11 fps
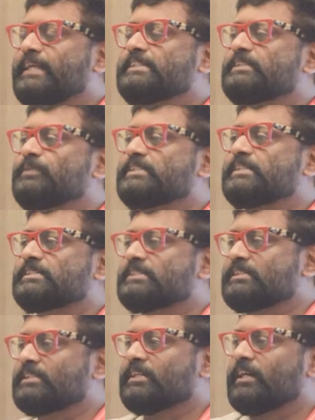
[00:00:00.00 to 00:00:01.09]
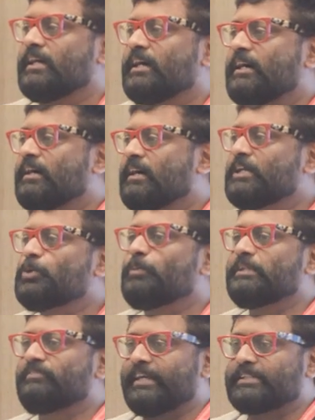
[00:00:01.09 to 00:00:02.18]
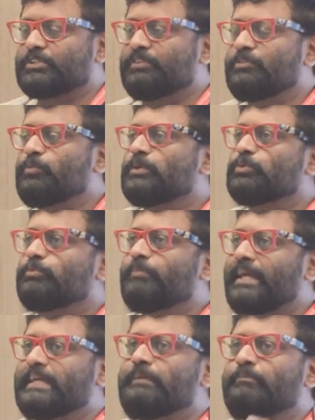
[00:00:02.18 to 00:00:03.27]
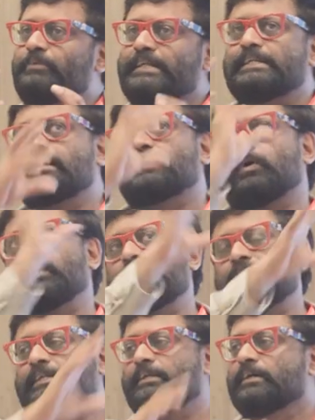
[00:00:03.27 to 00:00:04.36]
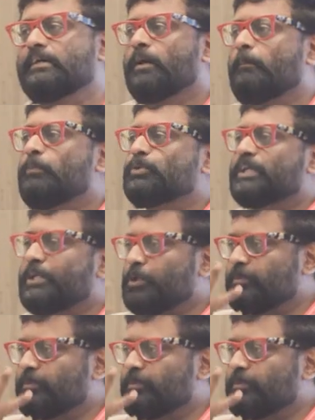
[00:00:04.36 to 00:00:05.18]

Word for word: things which is a human face. So if you want to make him read our content, put a